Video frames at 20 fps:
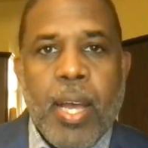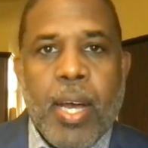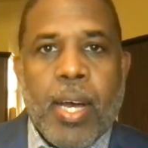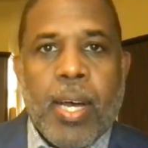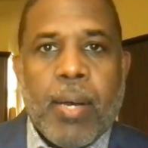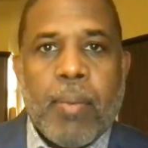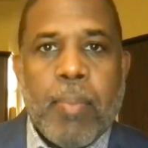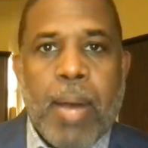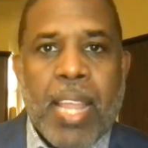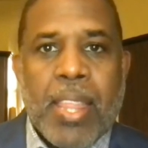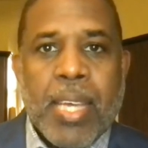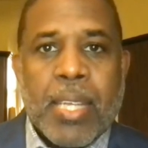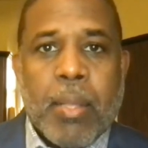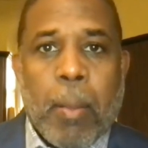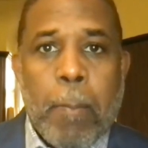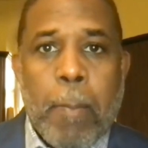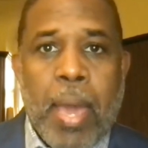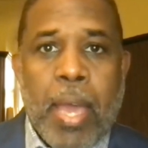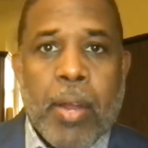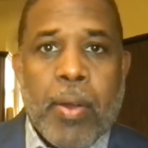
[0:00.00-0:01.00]
I think the
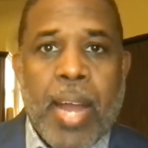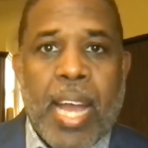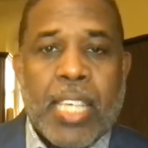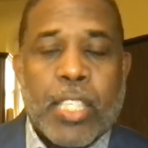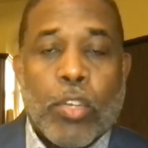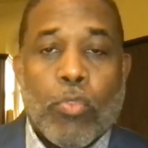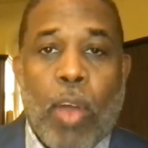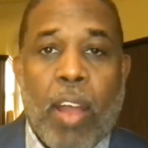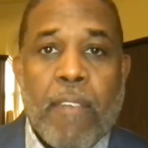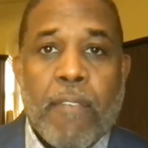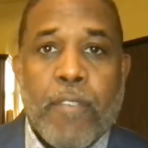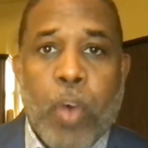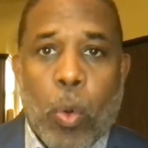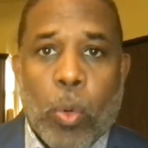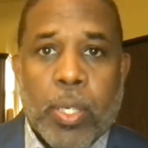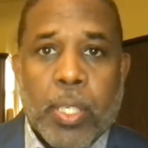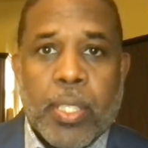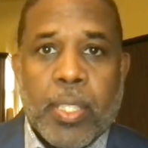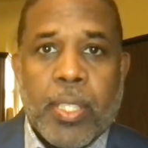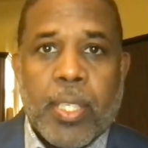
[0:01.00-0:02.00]
mayor has the right
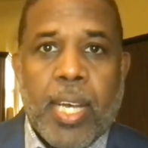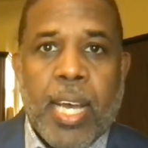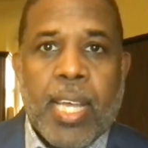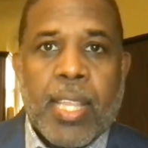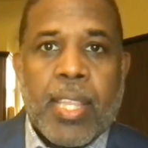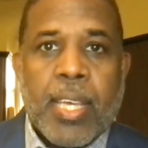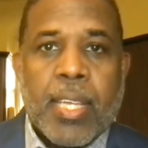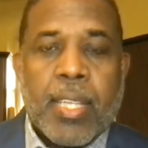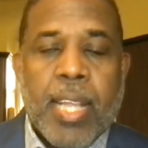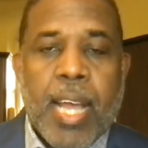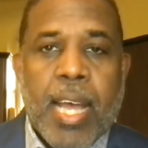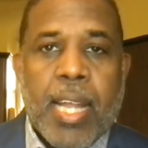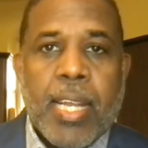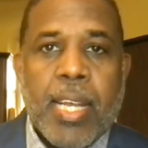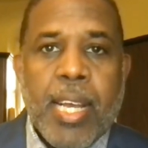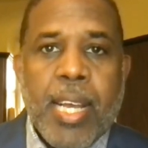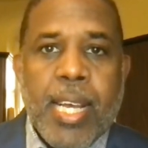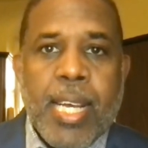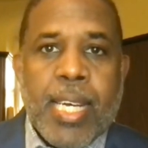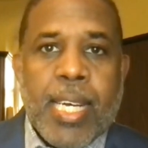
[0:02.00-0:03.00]
focus. I think that
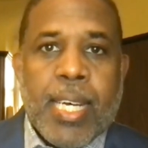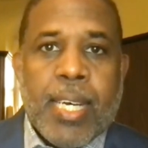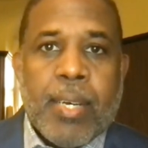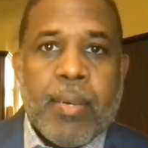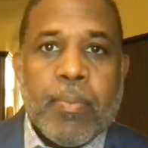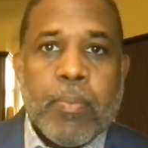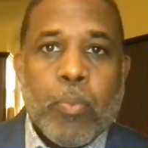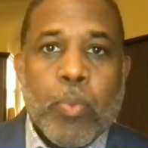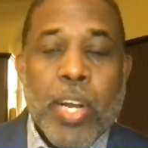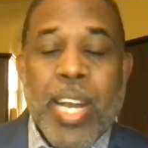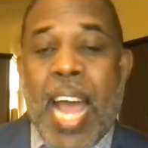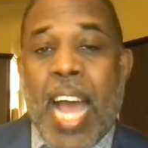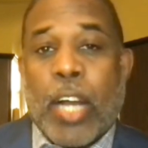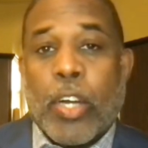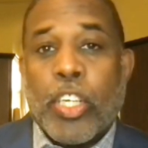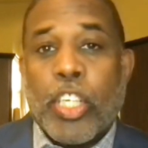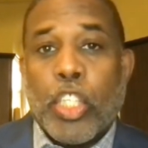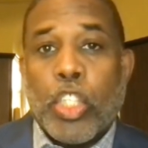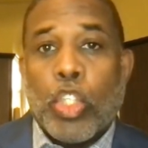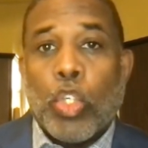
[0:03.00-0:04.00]
we're not
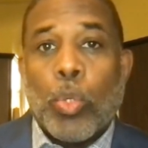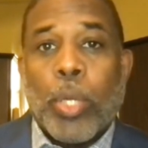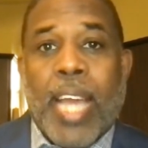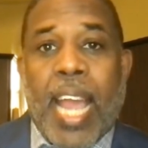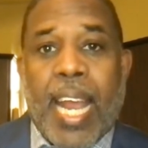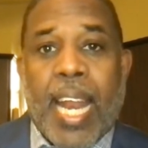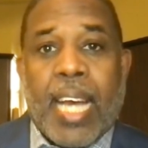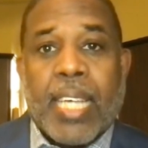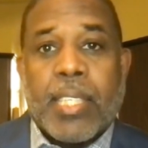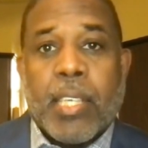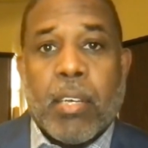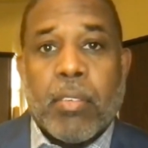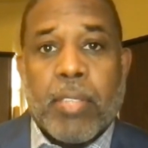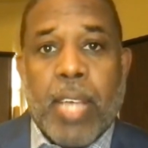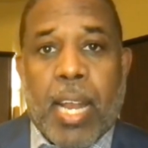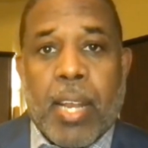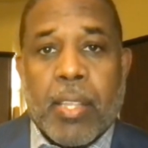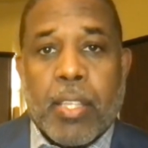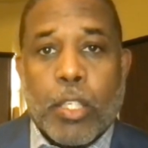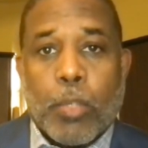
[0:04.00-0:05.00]
going to adjudicate ourselves
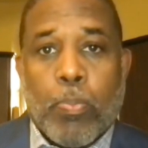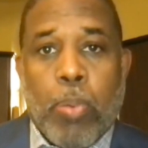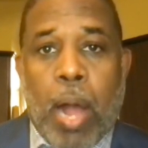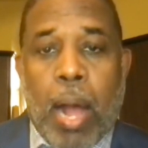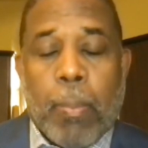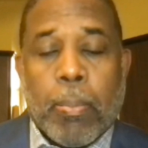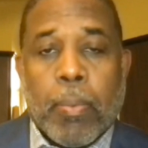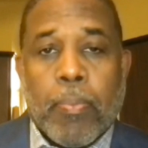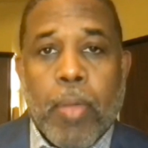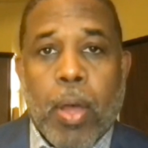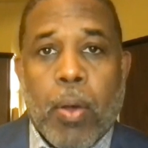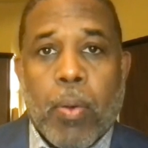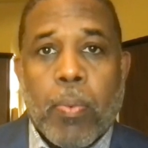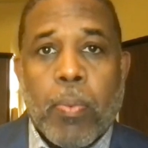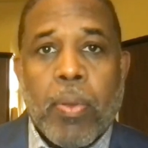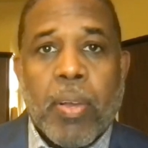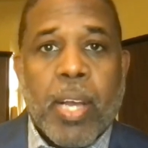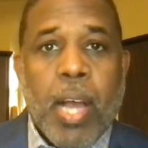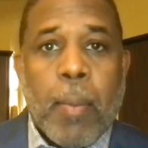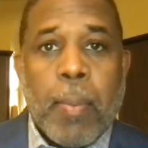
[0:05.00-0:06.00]
out of this problem, though.
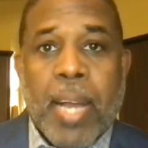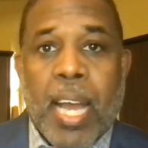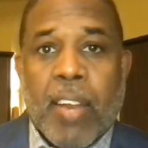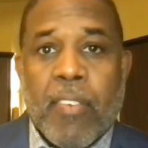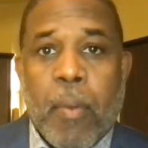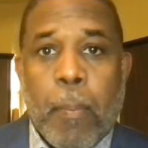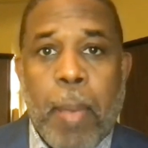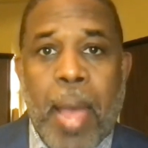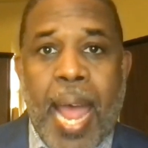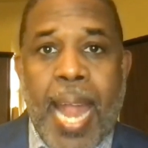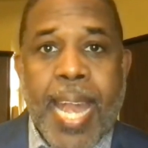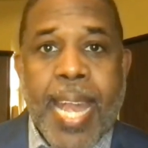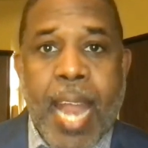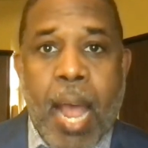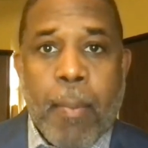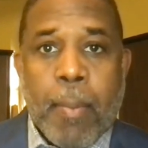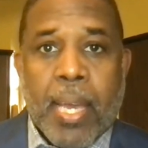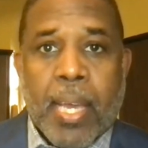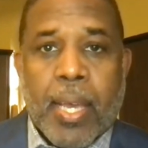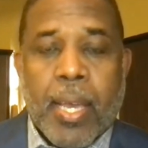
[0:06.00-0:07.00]
We're coming out of a
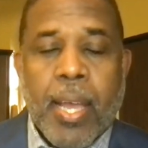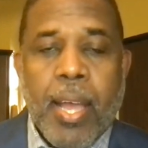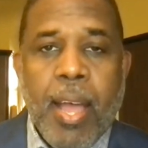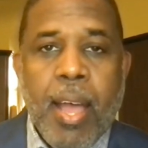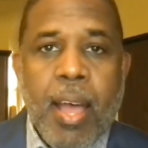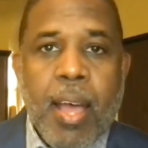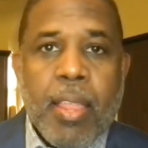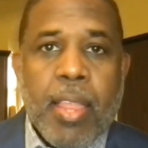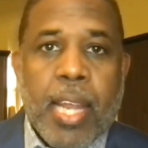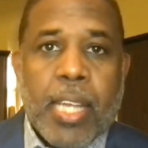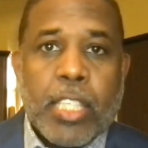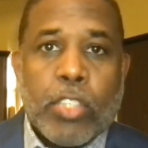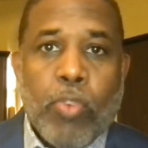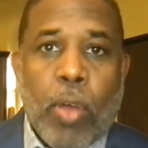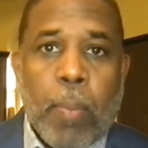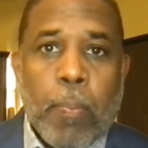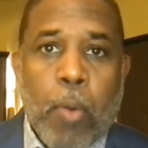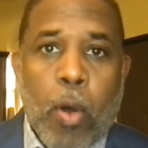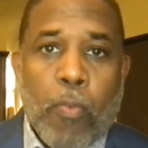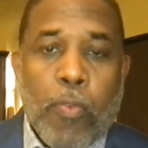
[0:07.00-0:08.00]
pandemic that has
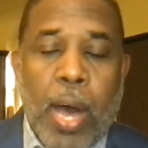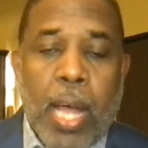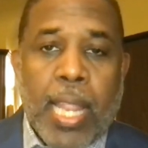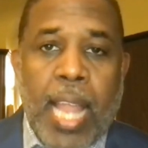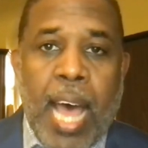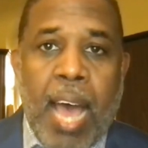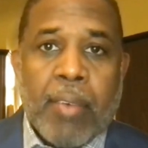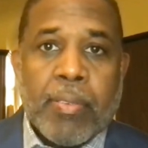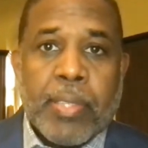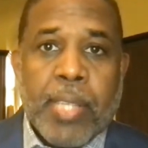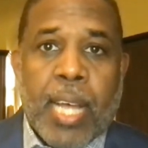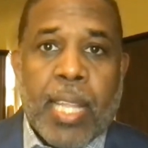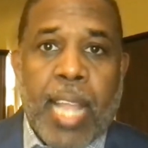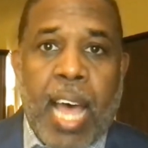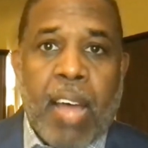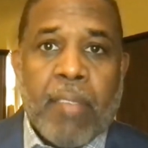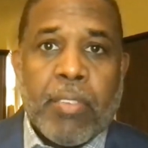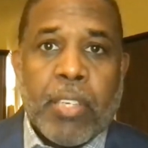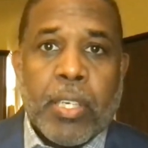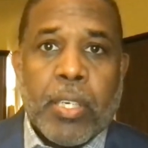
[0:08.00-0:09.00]
threatened both our lives and our
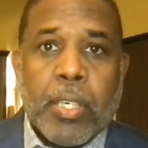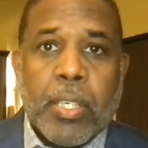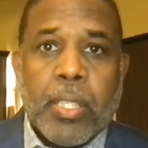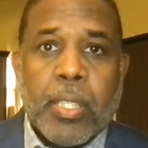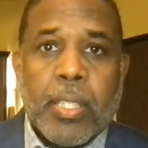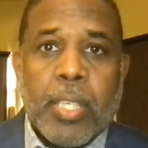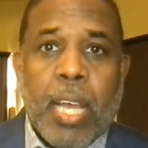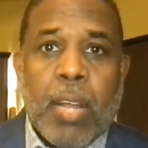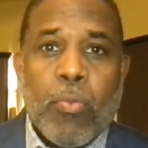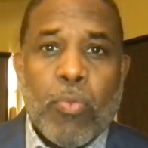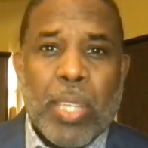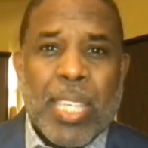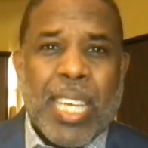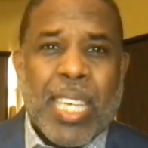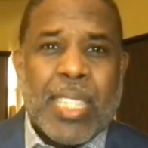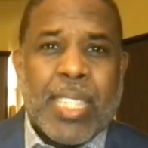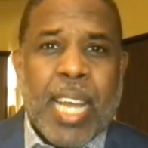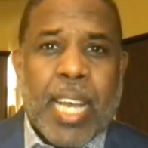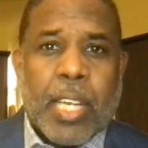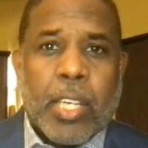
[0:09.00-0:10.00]
livelihoods and really
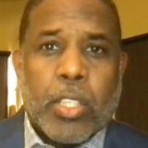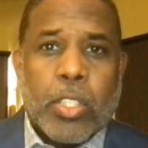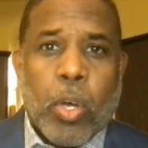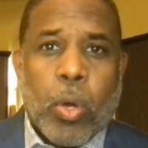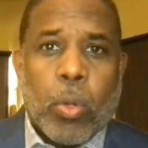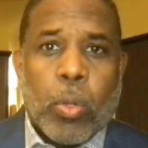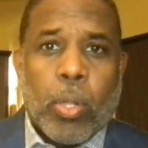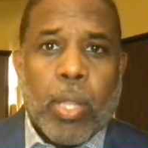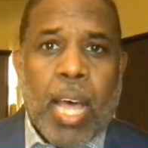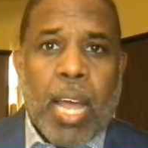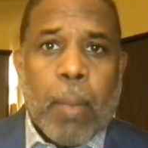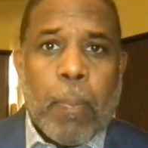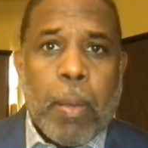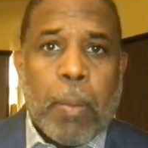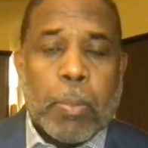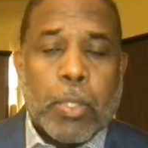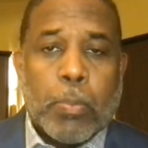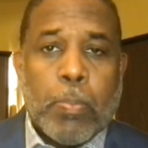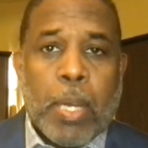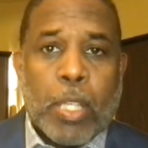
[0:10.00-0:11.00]
has taken a toll on a lot of
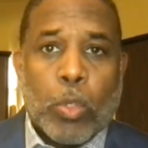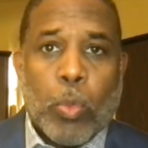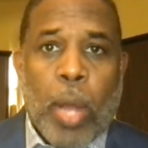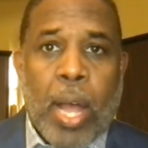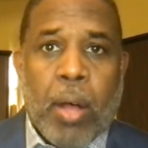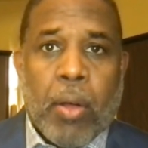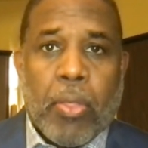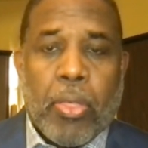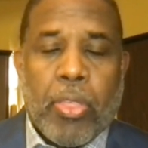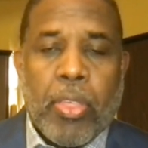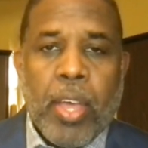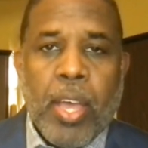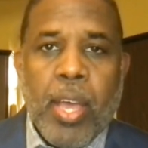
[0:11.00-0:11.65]
people's mental health.